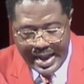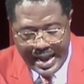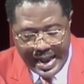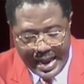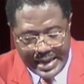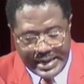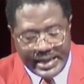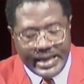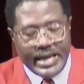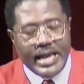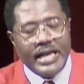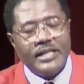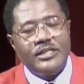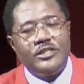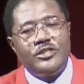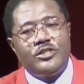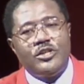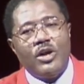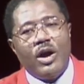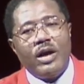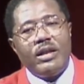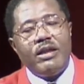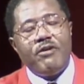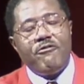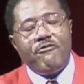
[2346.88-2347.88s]
And he
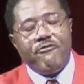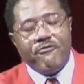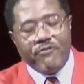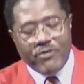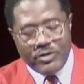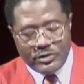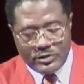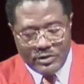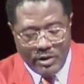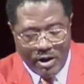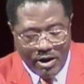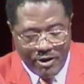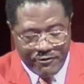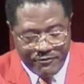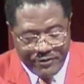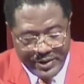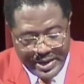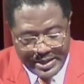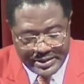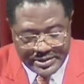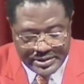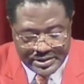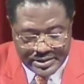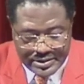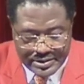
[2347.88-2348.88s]
enjoyed the fruit of
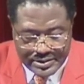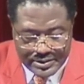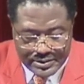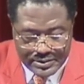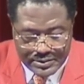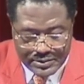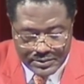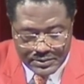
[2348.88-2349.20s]
his